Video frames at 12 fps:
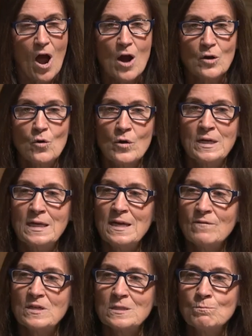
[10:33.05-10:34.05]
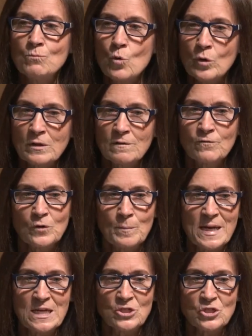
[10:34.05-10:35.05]
are going to give us more
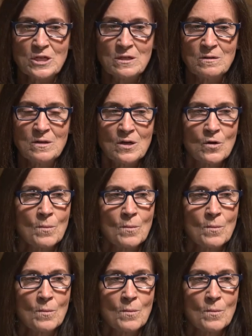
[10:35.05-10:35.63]
information,